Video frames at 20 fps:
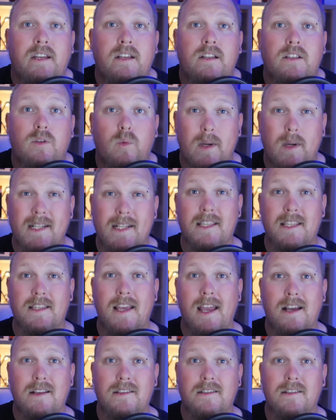
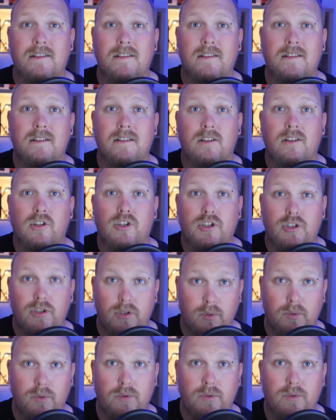20,000
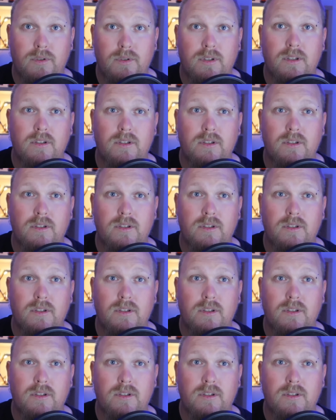shoes